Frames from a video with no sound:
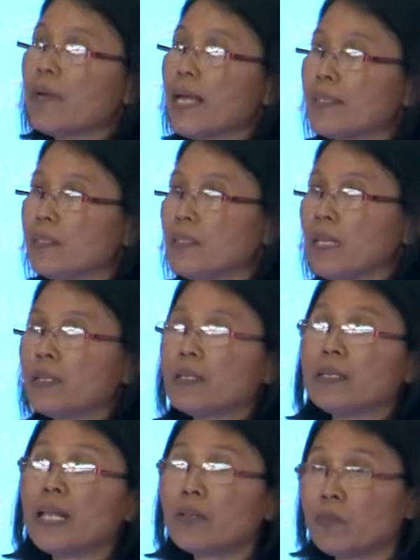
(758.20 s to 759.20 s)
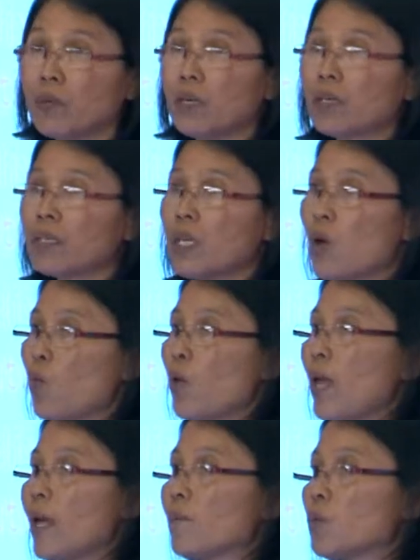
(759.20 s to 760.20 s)
at the network,
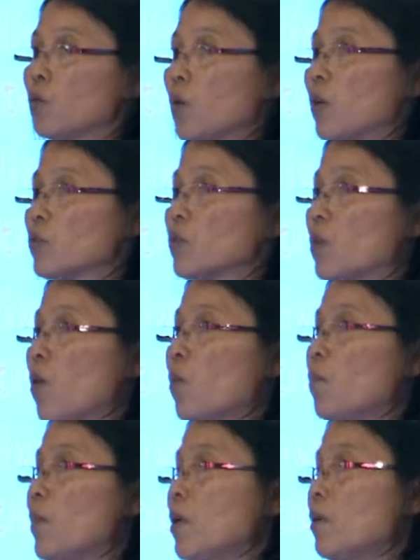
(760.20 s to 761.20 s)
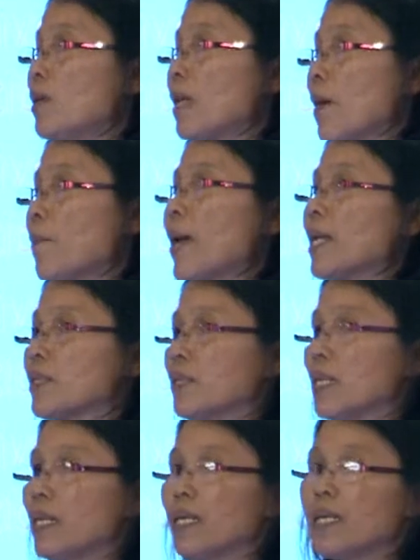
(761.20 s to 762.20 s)
we have to also build the
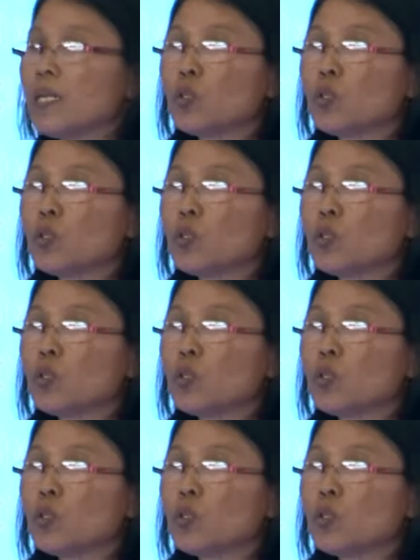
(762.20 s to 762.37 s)
capacity